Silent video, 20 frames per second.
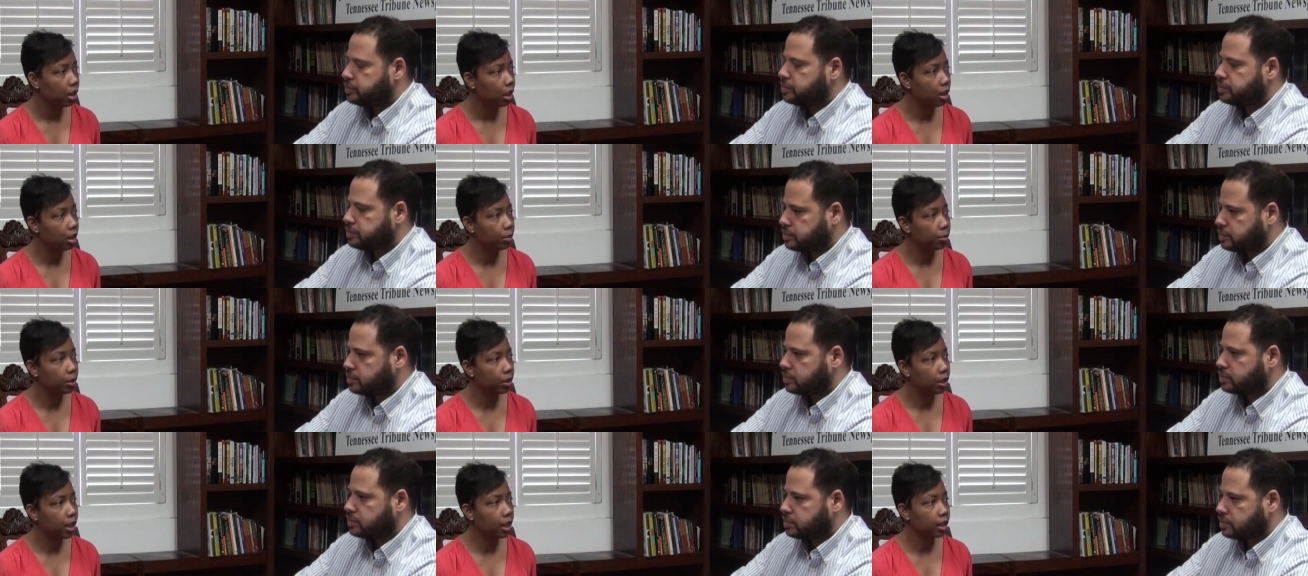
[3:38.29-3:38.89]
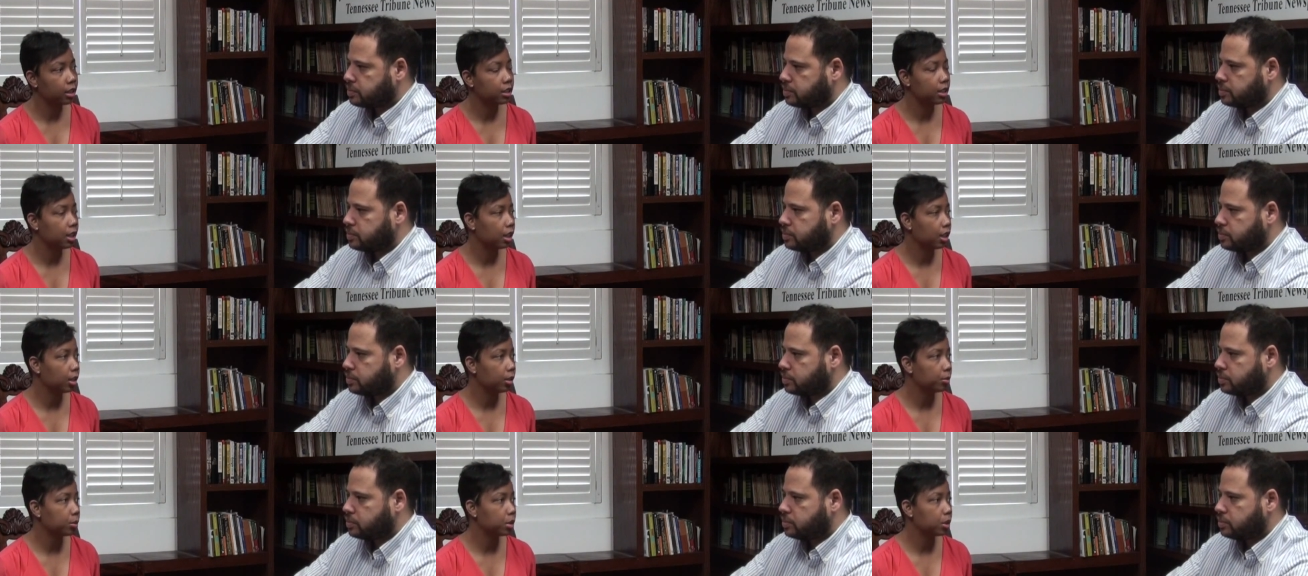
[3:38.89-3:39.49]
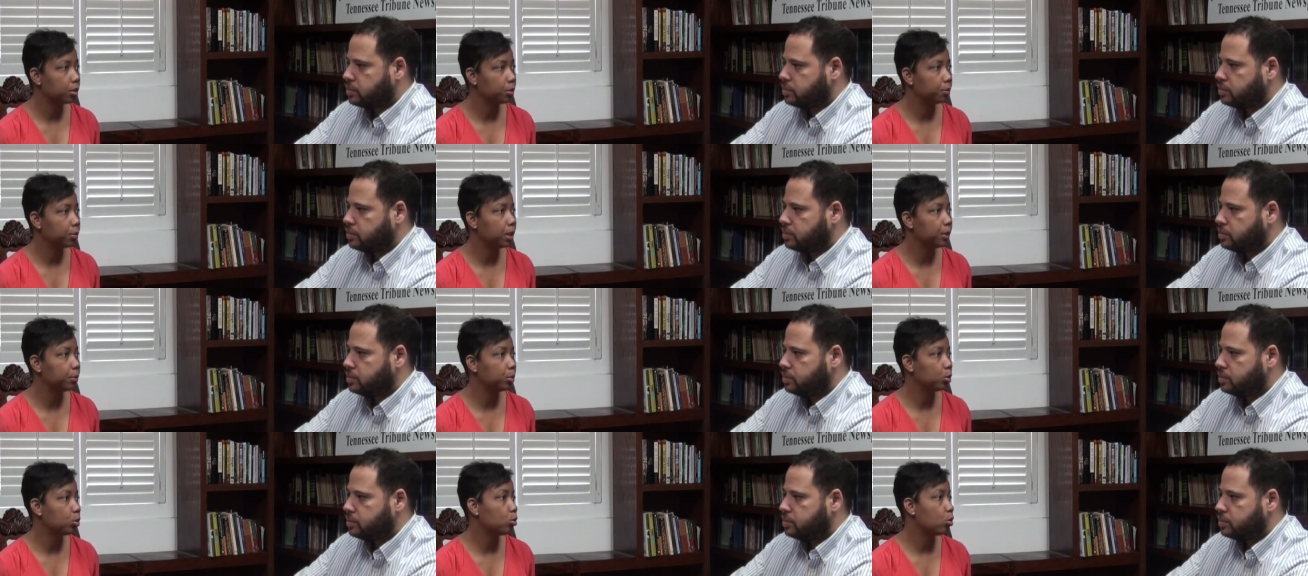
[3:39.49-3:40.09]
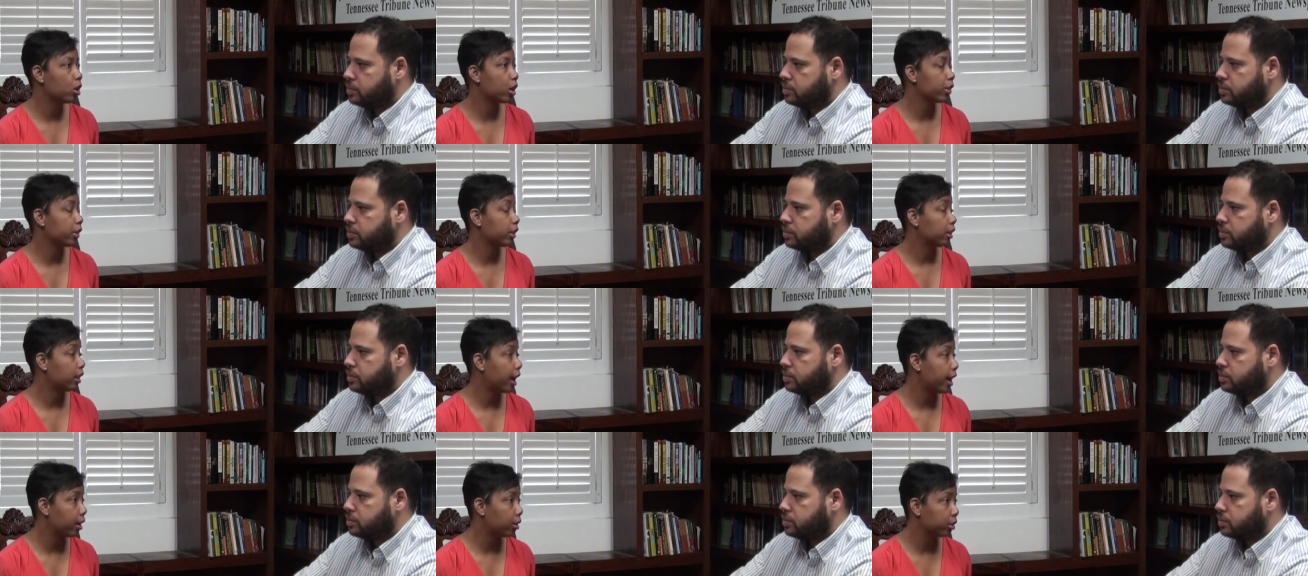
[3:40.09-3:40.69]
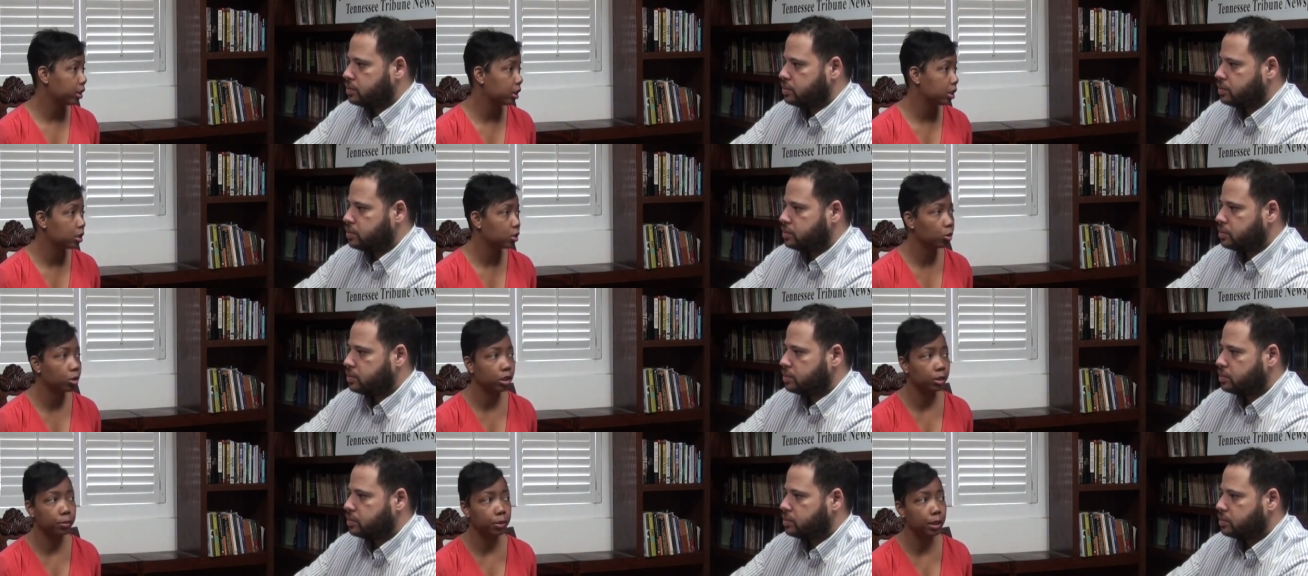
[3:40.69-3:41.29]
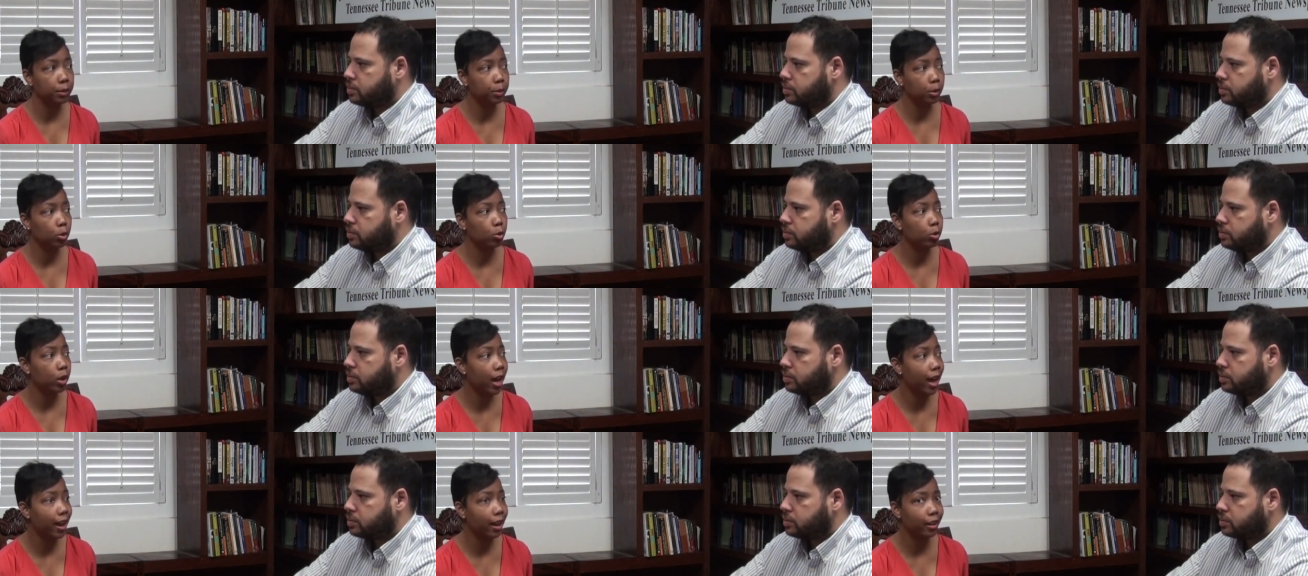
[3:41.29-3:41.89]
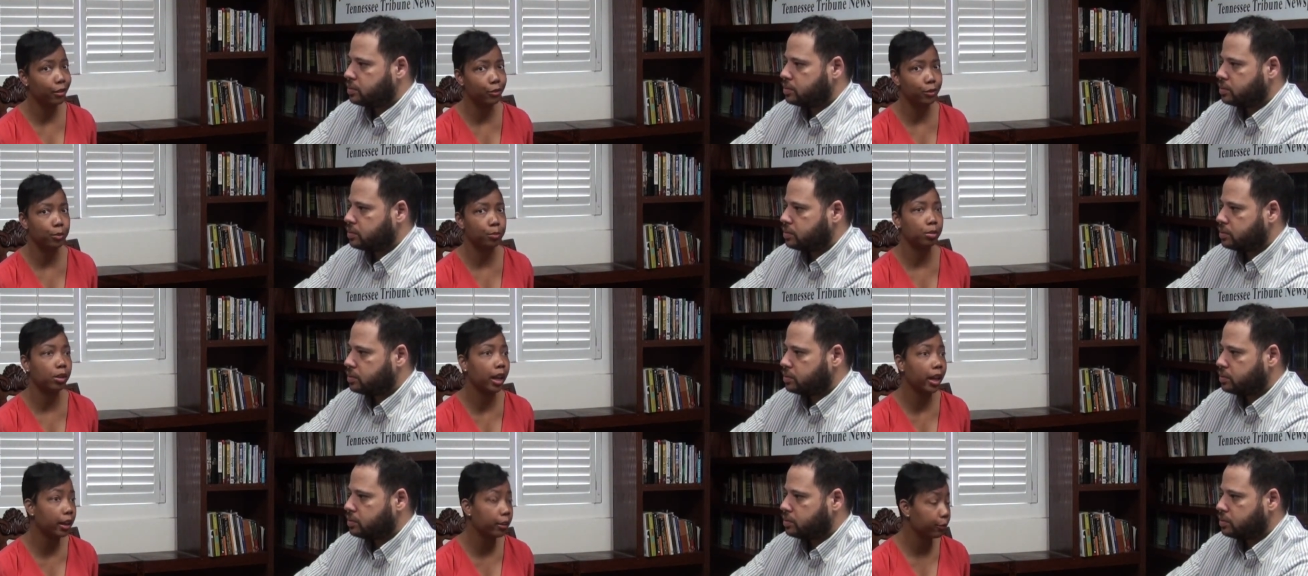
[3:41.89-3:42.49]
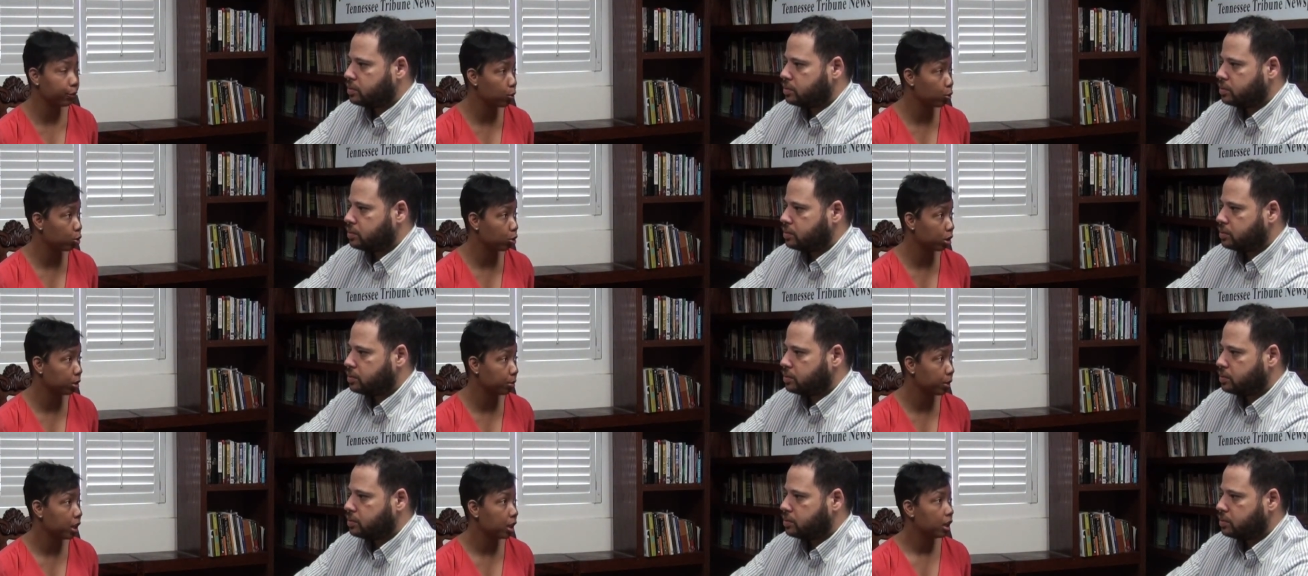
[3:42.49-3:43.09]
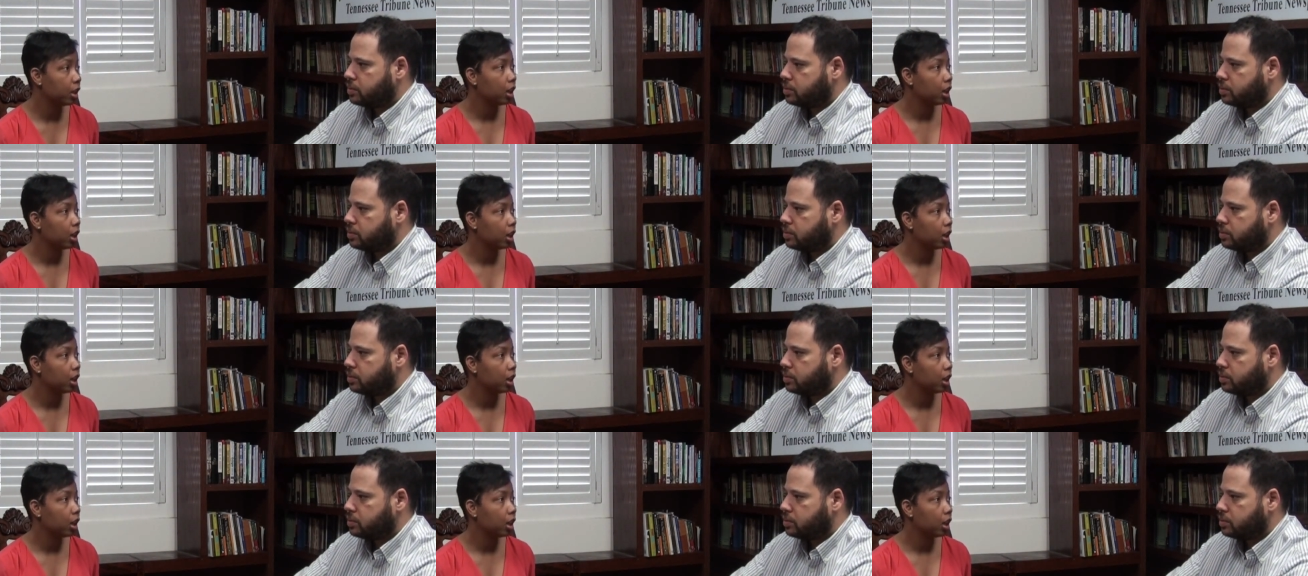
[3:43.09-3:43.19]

Speaker 1: Um, a lot of times, the people who are the loudest or the people who have a platform